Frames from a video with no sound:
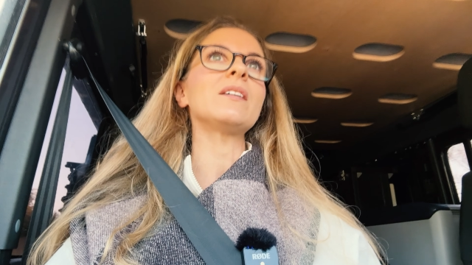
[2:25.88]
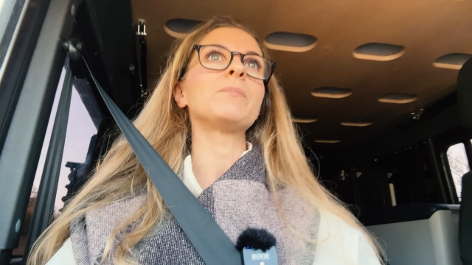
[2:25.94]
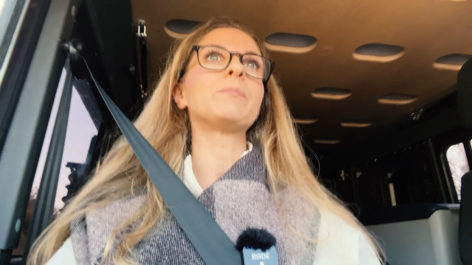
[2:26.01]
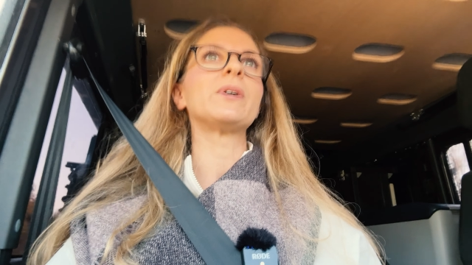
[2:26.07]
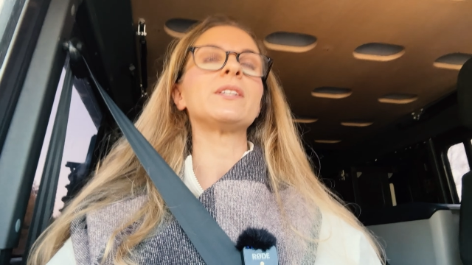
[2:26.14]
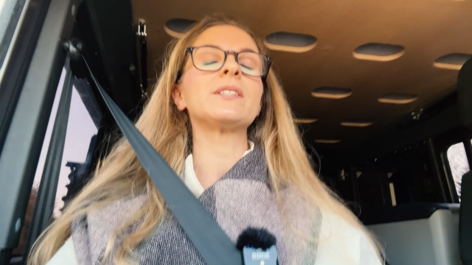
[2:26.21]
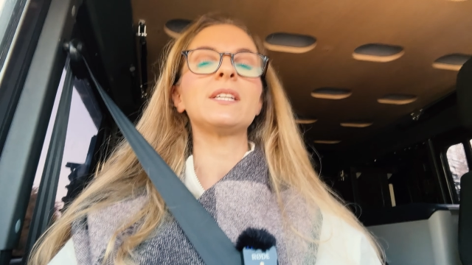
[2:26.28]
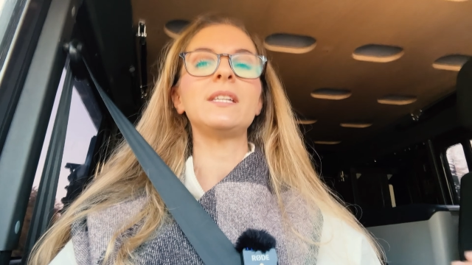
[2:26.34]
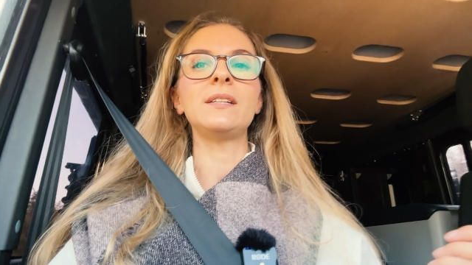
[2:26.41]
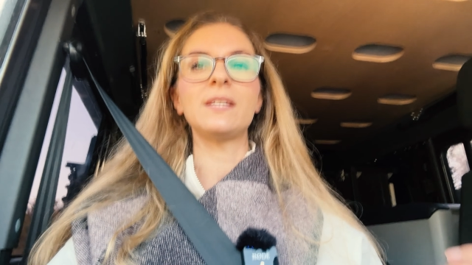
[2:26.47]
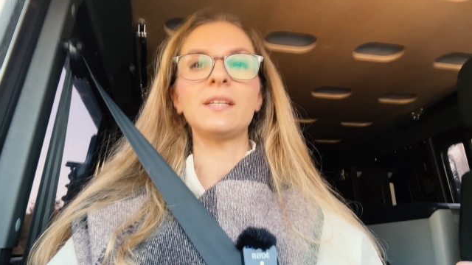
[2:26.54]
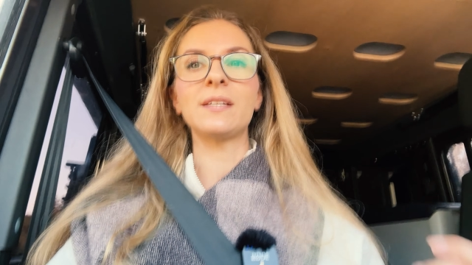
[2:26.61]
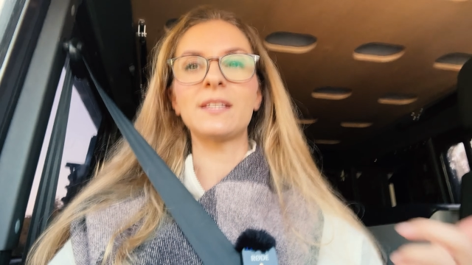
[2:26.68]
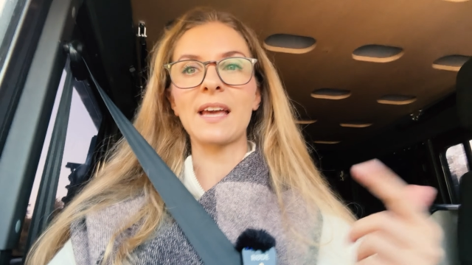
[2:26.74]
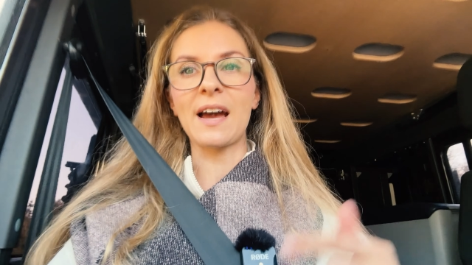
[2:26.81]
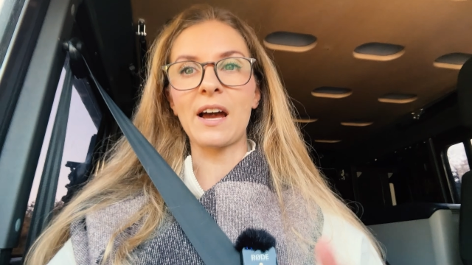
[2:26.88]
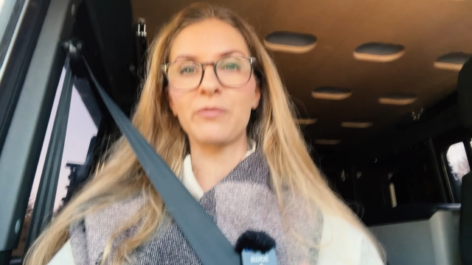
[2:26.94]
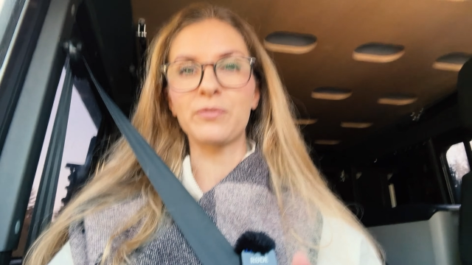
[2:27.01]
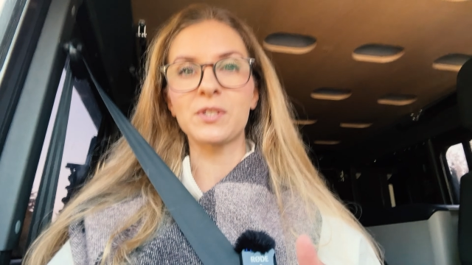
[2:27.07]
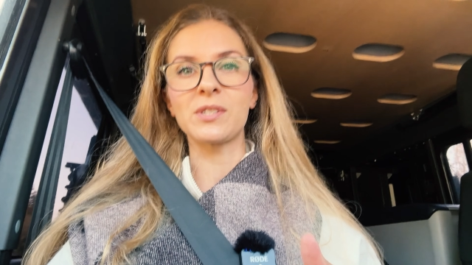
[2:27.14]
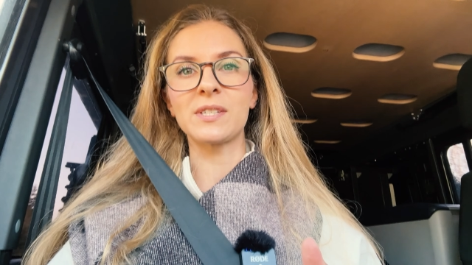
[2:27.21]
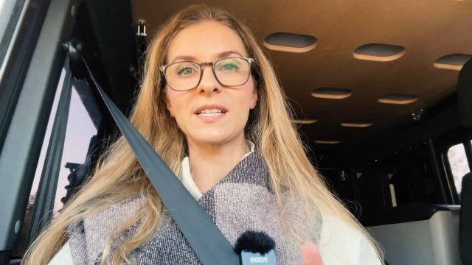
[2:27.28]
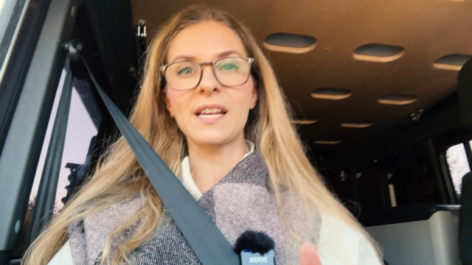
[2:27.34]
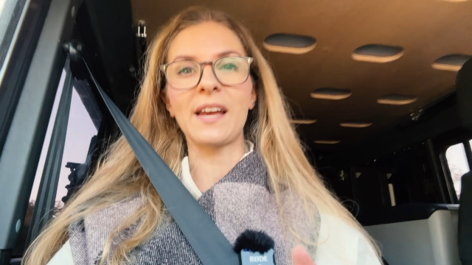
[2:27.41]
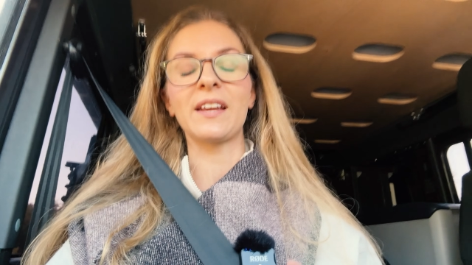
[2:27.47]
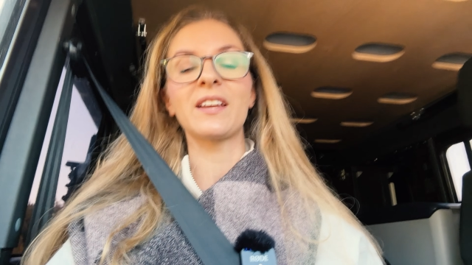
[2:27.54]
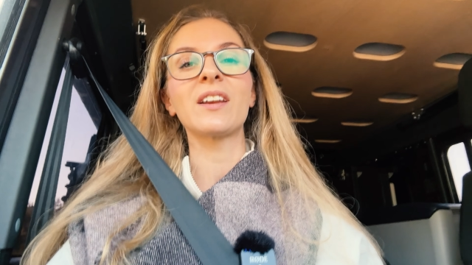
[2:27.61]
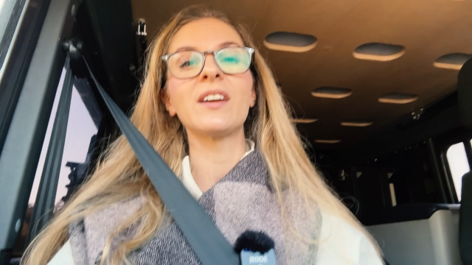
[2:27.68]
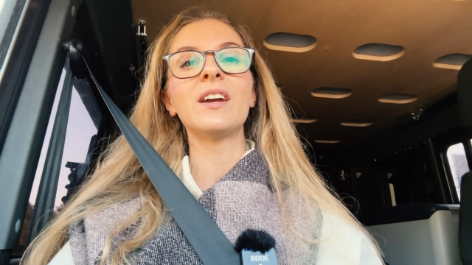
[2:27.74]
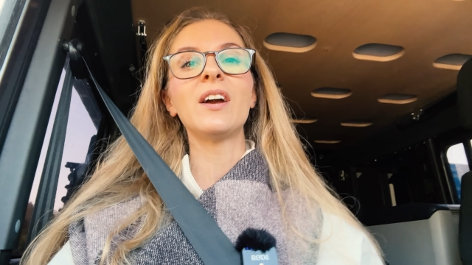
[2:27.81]
but he did have to take
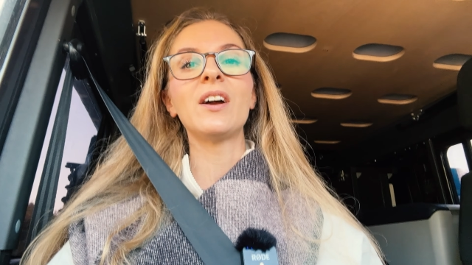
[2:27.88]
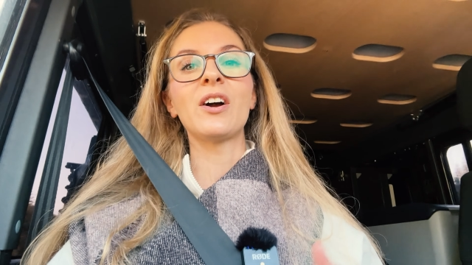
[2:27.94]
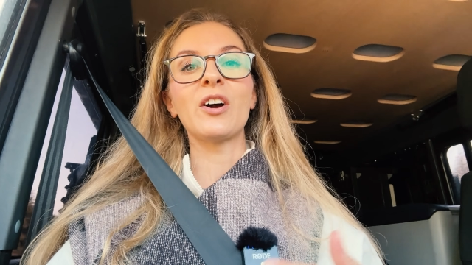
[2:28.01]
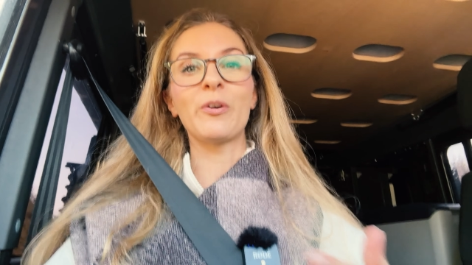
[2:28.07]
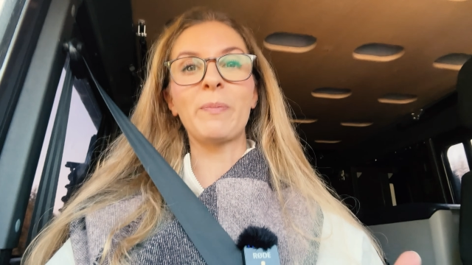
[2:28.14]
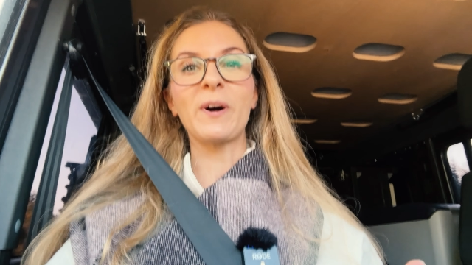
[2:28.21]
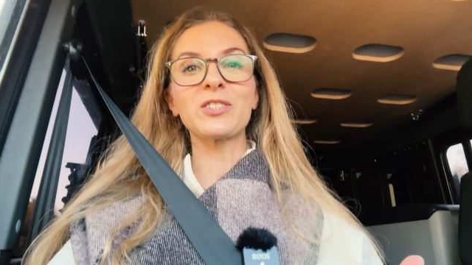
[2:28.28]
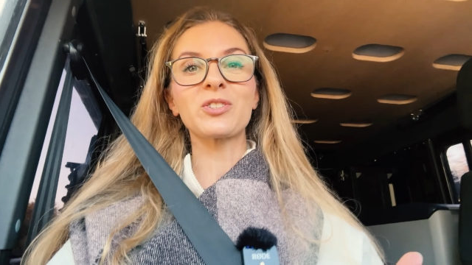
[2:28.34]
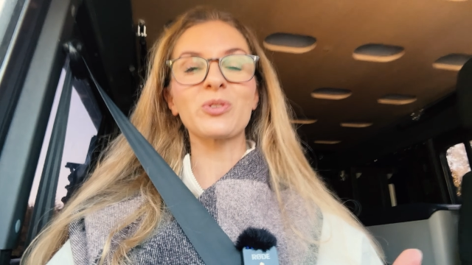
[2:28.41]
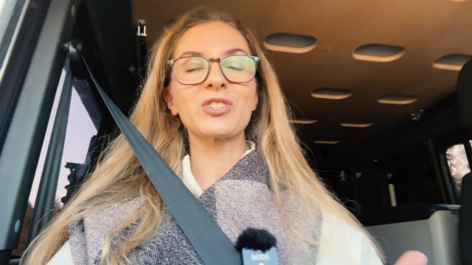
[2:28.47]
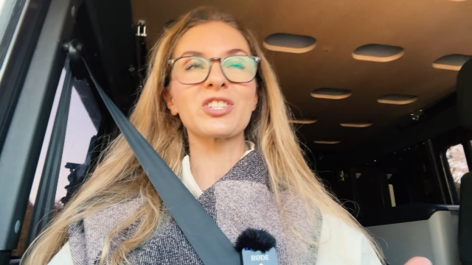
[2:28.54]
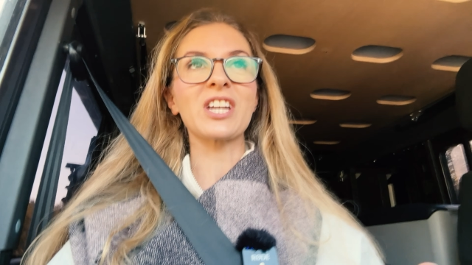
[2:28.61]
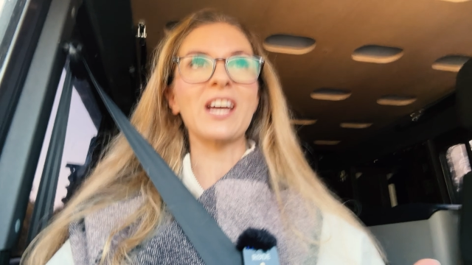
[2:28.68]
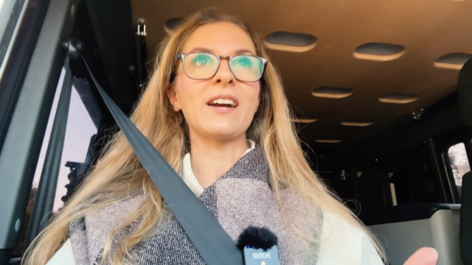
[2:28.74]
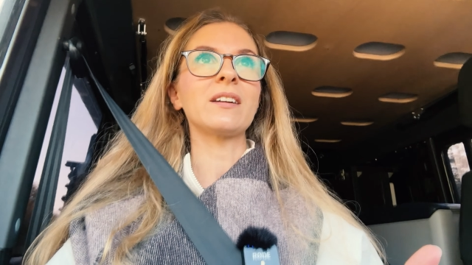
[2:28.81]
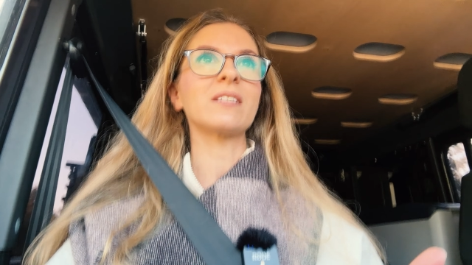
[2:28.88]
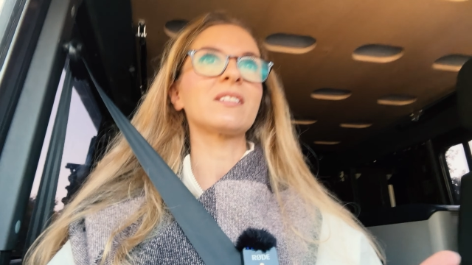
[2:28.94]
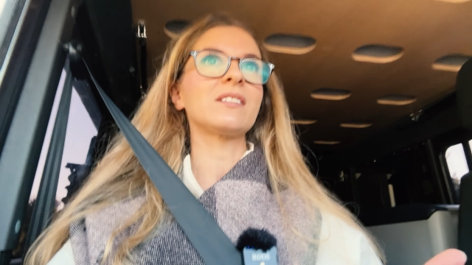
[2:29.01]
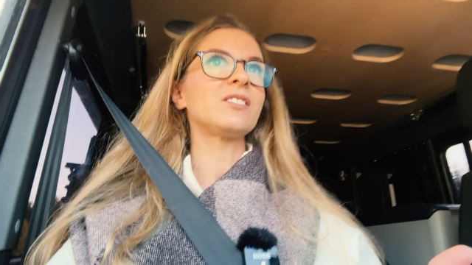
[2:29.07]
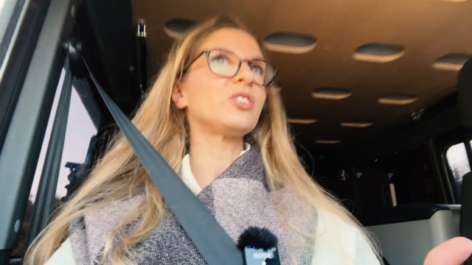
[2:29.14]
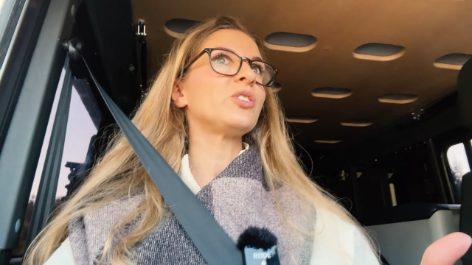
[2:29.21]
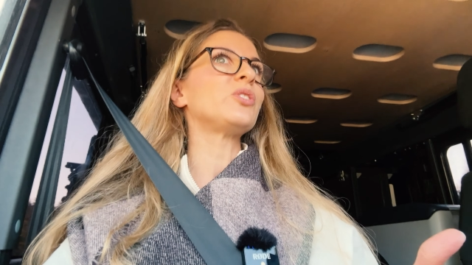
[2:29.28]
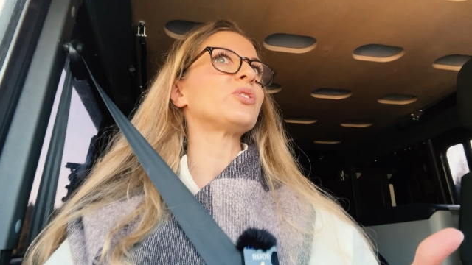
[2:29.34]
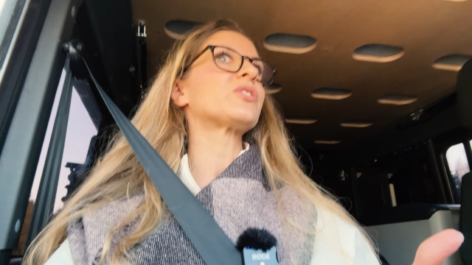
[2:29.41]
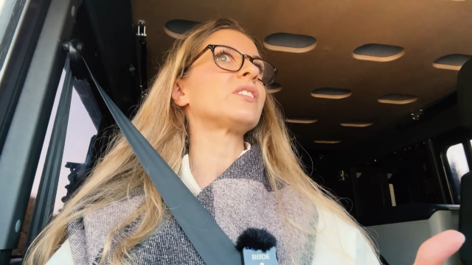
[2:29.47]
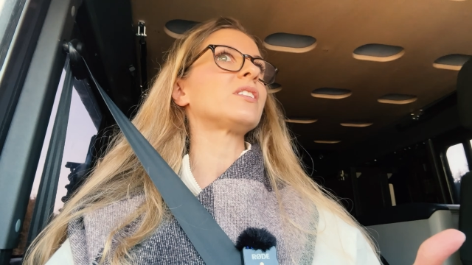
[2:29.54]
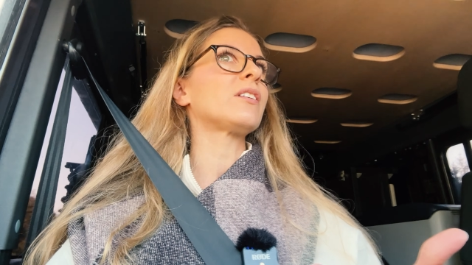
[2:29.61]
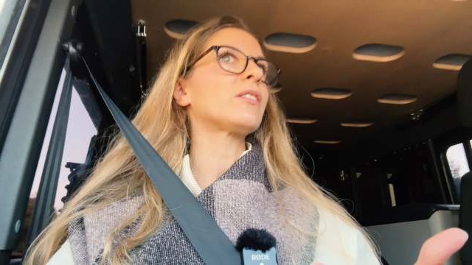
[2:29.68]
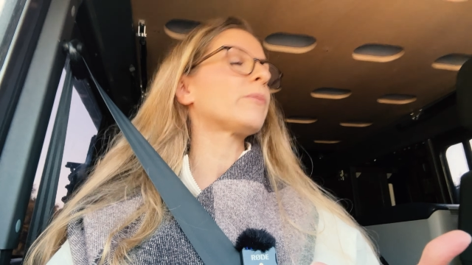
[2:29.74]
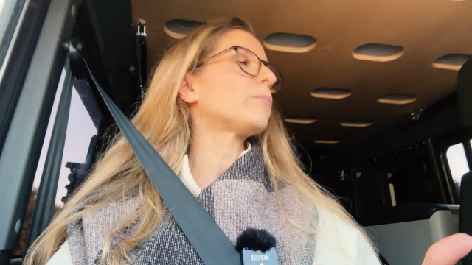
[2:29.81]
a Bottle Jack. Did you use another